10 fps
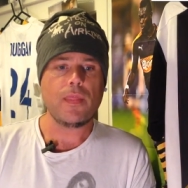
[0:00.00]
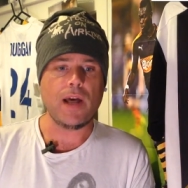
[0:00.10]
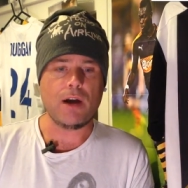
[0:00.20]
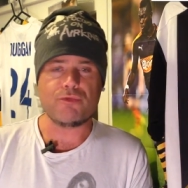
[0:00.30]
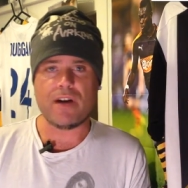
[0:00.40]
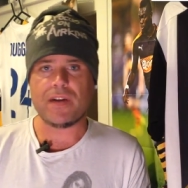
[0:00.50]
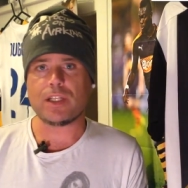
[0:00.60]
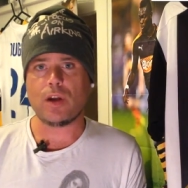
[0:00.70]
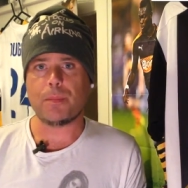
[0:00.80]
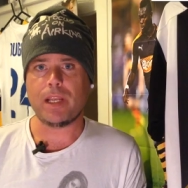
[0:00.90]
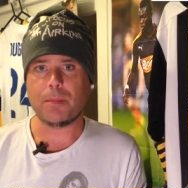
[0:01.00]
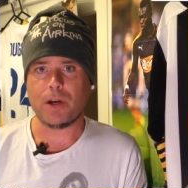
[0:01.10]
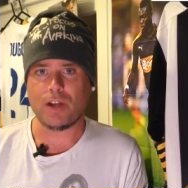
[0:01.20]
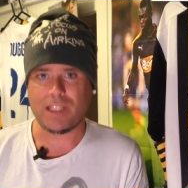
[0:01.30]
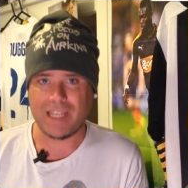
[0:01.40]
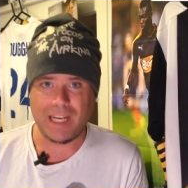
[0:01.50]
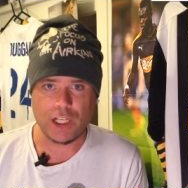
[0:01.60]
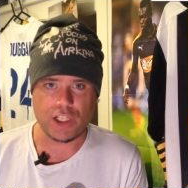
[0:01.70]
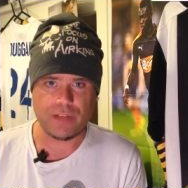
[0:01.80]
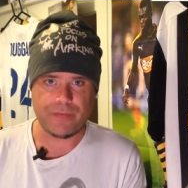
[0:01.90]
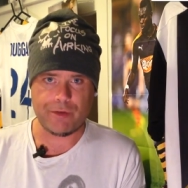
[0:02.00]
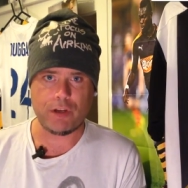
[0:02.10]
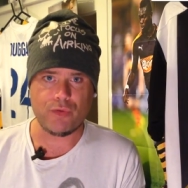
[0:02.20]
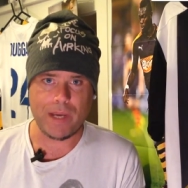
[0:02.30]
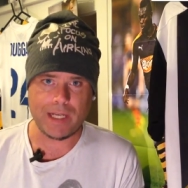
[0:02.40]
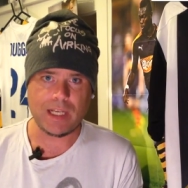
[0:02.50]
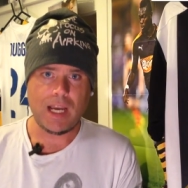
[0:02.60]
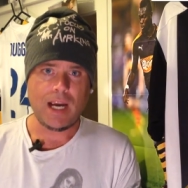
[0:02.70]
that Rafa's not playing because his English isn't very great